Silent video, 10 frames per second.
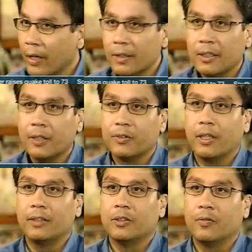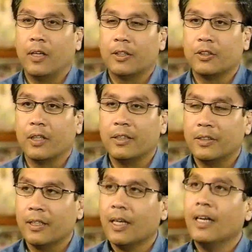And it gave me a great deal of
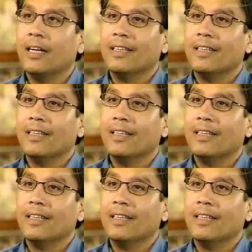satisfaction.